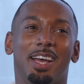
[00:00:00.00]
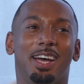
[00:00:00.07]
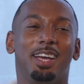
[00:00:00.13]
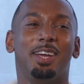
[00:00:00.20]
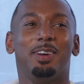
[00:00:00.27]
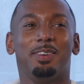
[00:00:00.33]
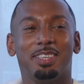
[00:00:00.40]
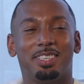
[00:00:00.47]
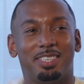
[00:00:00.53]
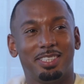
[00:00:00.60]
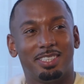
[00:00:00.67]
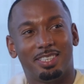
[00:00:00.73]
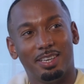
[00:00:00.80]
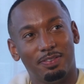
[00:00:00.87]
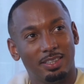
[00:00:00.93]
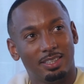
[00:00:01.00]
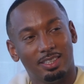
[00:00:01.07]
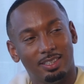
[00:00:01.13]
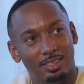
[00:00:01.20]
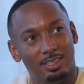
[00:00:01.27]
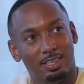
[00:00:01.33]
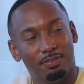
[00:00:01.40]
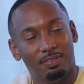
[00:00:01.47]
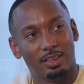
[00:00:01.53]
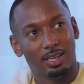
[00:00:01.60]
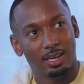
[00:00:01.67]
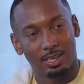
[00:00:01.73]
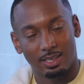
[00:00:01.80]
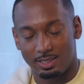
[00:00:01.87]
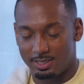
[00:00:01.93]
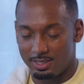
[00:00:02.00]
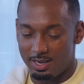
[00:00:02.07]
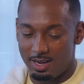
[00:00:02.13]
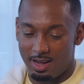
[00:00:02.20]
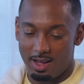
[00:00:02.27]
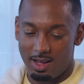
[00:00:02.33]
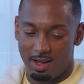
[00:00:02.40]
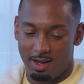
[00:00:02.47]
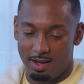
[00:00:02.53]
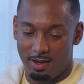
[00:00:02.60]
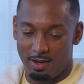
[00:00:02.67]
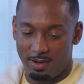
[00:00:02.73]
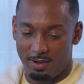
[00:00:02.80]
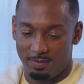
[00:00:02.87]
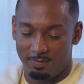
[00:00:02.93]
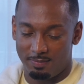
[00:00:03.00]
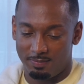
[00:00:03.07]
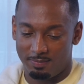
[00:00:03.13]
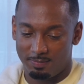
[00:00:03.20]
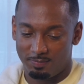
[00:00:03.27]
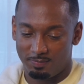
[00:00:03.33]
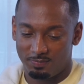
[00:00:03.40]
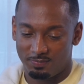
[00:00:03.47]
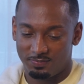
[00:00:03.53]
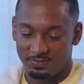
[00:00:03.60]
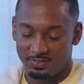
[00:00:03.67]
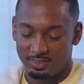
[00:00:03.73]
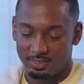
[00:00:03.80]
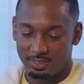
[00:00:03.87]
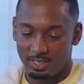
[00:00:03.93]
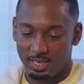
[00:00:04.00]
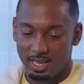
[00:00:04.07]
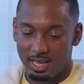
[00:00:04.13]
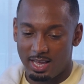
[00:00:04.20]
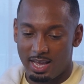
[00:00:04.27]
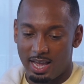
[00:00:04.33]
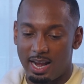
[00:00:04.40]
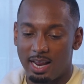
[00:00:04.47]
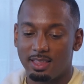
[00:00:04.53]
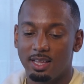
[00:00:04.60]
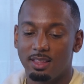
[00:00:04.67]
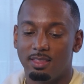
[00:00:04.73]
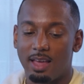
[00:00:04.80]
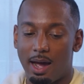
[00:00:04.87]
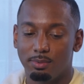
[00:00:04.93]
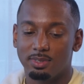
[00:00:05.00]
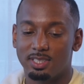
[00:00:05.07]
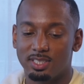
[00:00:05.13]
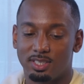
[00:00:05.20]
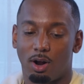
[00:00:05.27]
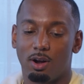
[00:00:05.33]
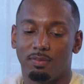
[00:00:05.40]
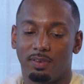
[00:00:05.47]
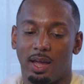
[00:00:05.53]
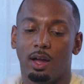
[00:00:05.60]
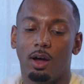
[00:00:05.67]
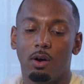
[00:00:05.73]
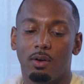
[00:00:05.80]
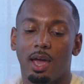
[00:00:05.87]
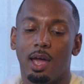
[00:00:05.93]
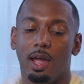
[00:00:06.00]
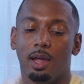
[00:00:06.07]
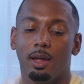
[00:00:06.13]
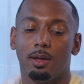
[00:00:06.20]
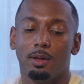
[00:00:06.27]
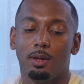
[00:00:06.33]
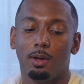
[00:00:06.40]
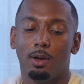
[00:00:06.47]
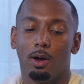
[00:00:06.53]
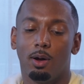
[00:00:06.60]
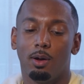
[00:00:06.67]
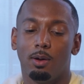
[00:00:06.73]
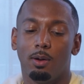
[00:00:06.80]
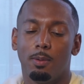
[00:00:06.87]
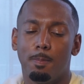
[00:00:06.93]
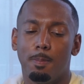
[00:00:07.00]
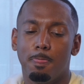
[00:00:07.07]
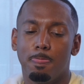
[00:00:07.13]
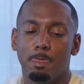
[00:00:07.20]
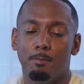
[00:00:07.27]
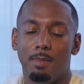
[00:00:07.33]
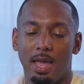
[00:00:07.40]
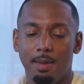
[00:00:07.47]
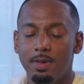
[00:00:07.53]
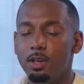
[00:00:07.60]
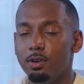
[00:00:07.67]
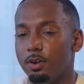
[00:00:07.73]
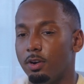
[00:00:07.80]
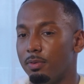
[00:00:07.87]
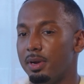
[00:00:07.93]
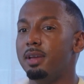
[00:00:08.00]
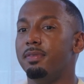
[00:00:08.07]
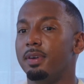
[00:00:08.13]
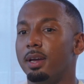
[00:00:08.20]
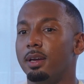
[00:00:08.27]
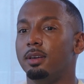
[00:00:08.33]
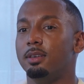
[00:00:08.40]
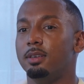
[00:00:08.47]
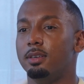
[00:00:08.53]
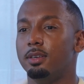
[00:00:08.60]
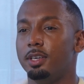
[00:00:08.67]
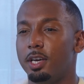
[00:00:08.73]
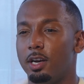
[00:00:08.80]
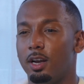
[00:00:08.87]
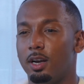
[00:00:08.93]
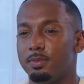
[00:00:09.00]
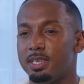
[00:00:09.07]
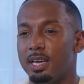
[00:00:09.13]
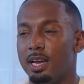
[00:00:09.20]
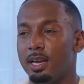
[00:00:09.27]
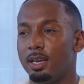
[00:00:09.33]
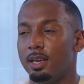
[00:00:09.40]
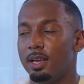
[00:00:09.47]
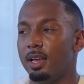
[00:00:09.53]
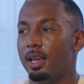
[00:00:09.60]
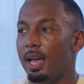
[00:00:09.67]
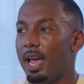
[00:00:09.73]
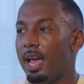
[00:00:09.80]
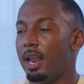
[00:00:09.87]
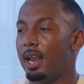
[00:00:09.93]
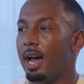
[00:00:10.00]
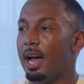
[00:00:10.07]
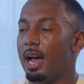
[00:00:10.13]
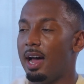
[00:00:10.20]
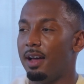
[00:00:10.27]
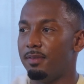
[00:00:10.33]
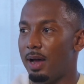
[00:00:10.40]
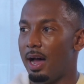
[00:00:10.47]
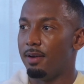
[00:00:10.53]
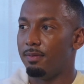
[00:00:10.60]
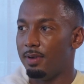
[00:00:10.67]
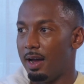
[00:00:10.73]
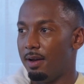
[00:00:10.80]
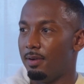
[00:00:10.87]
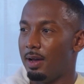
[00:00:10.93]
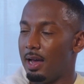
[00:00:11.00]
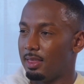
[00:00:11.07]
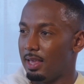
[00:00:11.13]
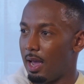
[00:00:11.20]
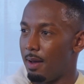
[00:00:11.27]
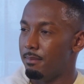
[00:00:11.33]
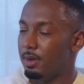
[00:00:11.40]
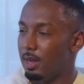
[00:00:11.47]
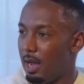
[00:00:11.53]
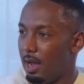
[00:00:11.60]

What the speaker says: these different things. And I think that was the start of like, okay, maybe you're grieving. You know what I'm saying? And I think I